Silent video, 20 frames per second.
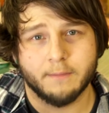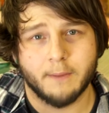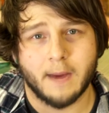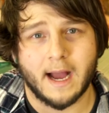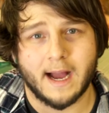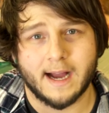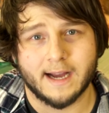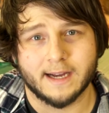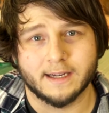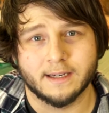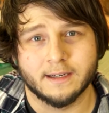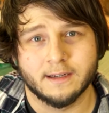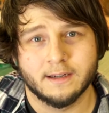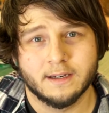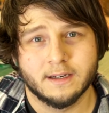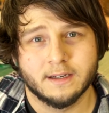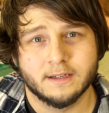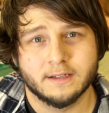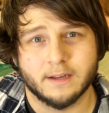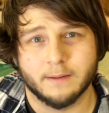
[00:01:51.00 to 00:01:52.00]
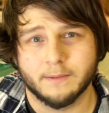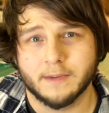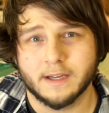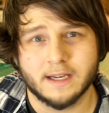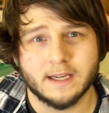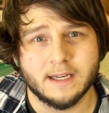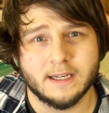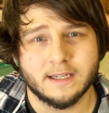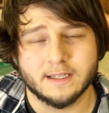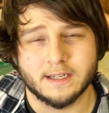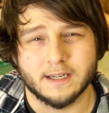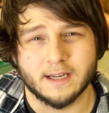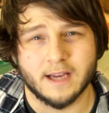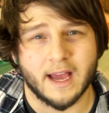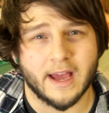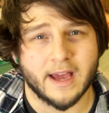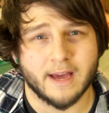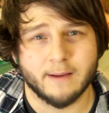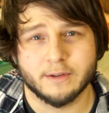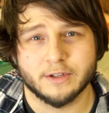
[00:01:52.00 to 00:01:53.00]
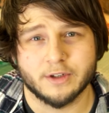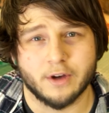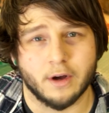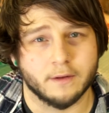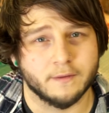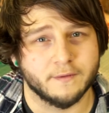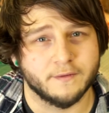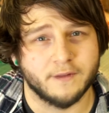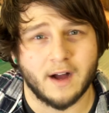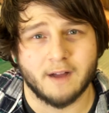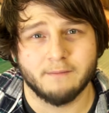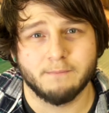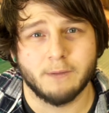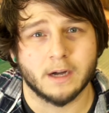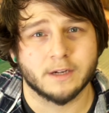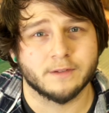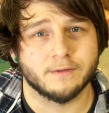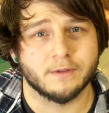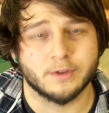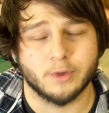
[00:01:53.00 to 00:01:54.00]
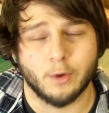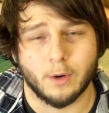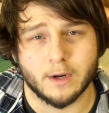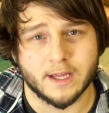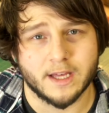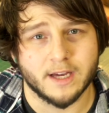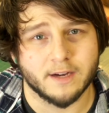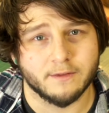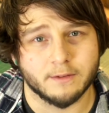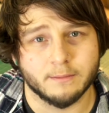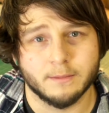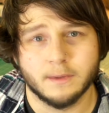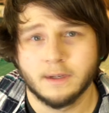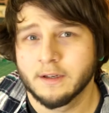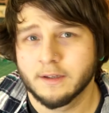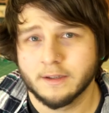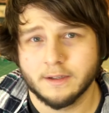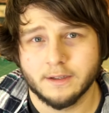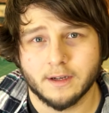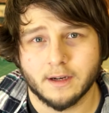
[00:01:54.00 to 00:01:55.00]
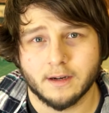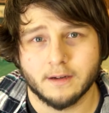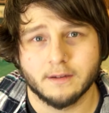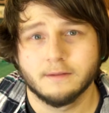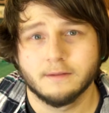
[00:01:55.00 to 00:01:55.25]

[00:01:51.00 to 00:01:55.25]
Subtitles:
bag, something easy, Amazon, $5 for 20 of them. You know,